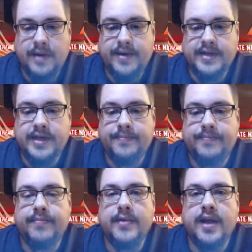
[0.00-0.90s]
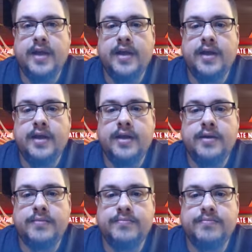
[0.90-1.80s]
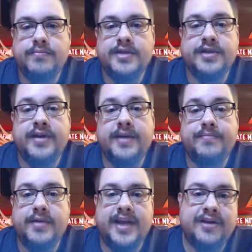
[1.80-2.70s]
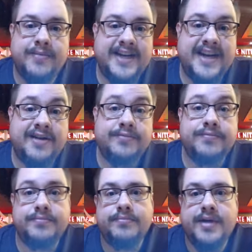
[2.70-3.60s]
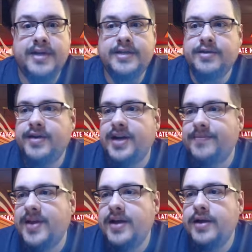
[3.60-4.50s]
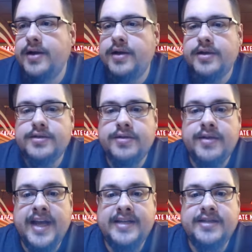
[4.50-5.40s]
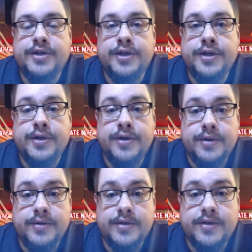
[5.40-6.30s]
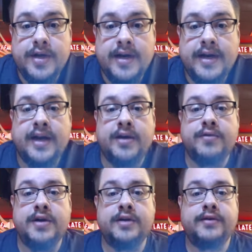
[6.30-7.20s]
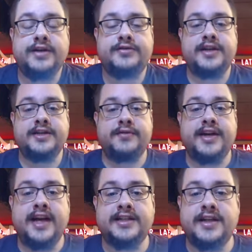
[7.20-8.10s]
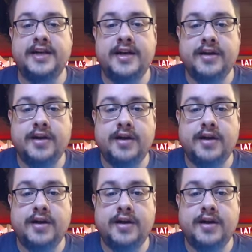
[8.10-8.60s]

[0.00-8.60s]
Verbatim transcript: press up and it's going up. Can't go back down, but it's going up. So that's good news. Now, a great trick is we can actually click